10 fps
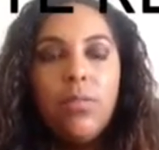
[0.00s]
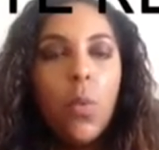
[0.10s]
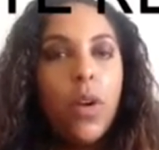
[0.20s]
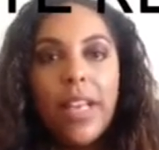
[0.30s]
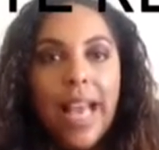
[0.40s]

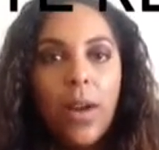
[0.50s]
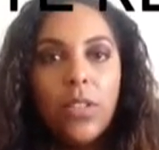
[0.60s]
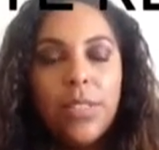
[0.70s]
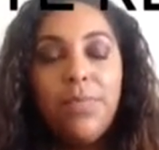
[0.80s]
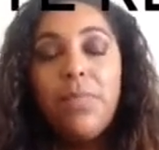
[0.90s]
work
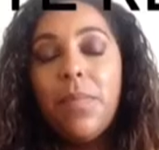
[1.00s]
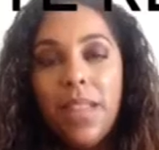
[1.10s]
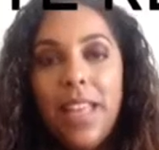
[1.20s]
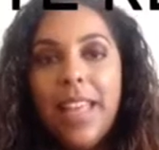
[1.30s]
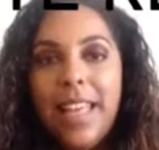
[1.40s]
out.
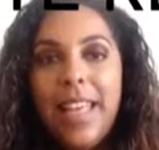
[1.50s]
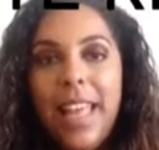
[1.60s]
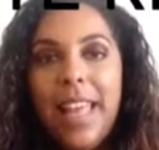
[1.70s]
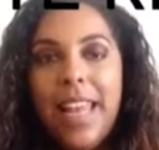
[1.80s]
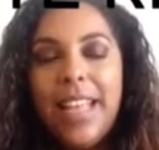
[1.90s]

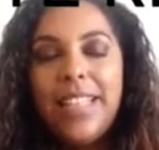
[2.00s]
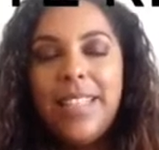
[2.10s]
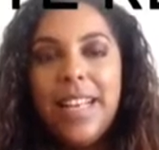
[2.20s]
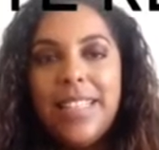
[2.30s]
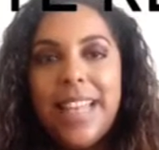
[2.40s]
It is
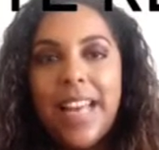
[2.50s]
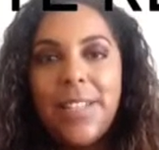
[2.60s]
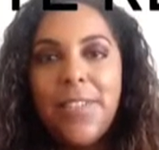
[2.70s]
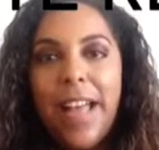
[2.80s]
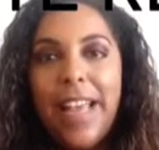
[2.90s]

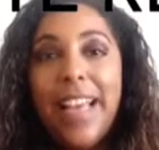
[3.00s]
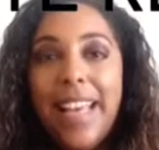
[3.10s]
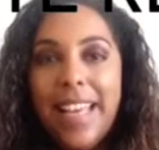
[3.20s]
satisfying.